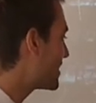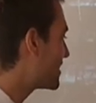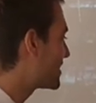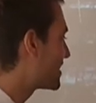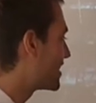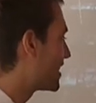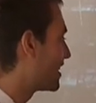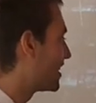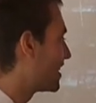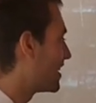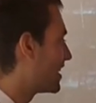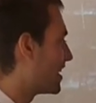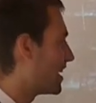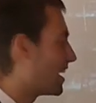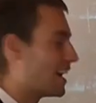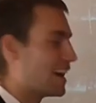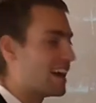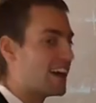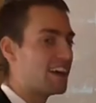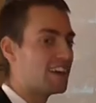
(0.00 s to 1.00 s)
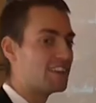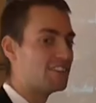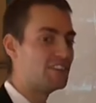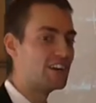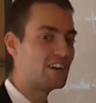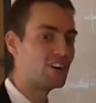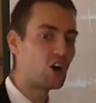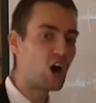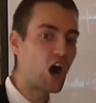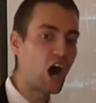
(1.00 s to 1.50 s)
death,
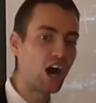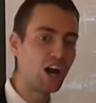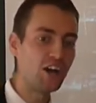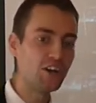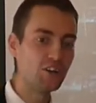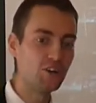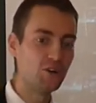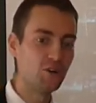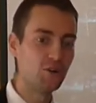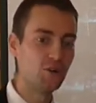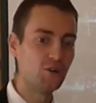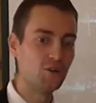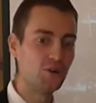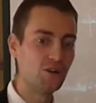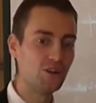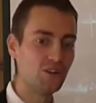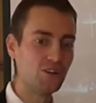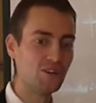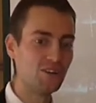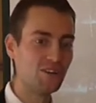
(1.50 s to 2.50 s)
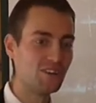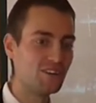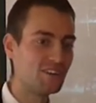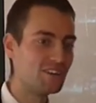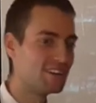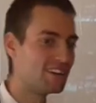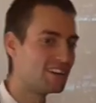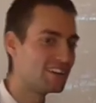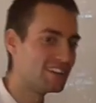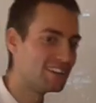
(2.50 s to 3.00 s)
there are no
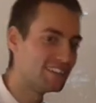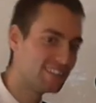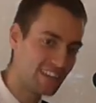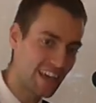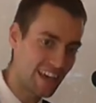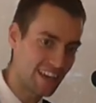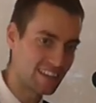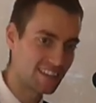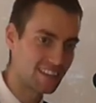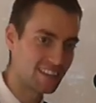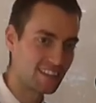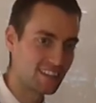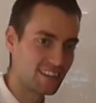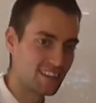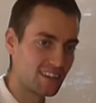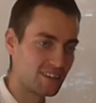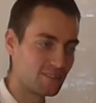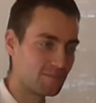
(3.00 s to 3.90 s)
death.